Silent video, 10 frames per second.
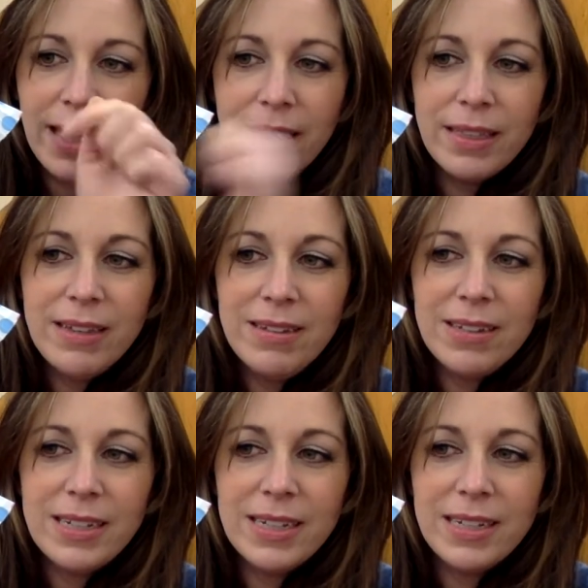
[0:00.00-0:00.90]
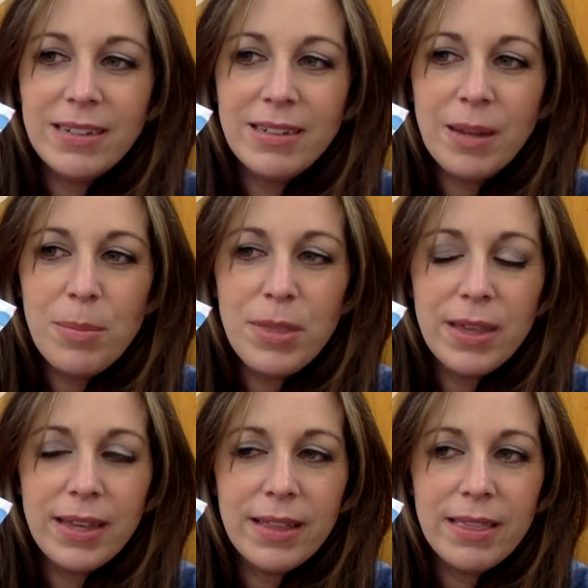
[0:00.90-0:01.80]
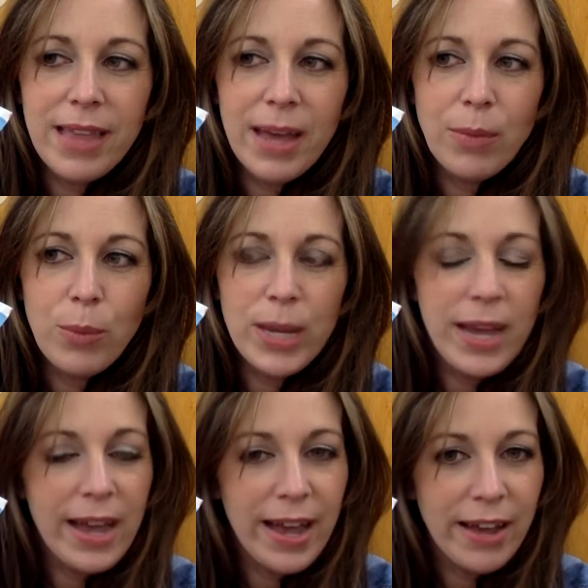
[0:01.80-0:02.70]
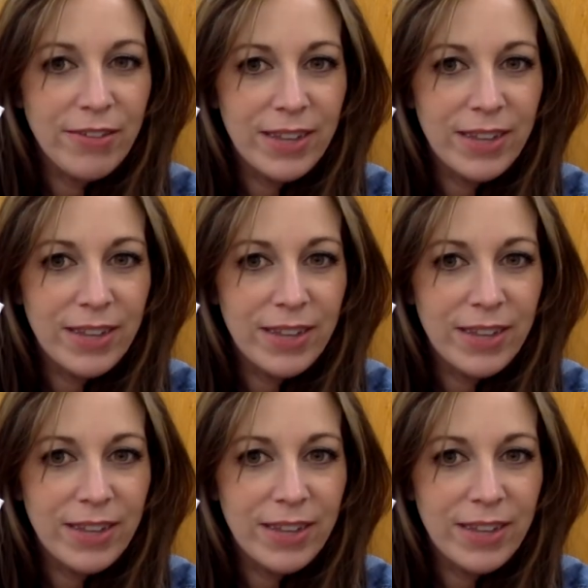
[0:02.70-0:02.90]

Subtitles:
This is something that we have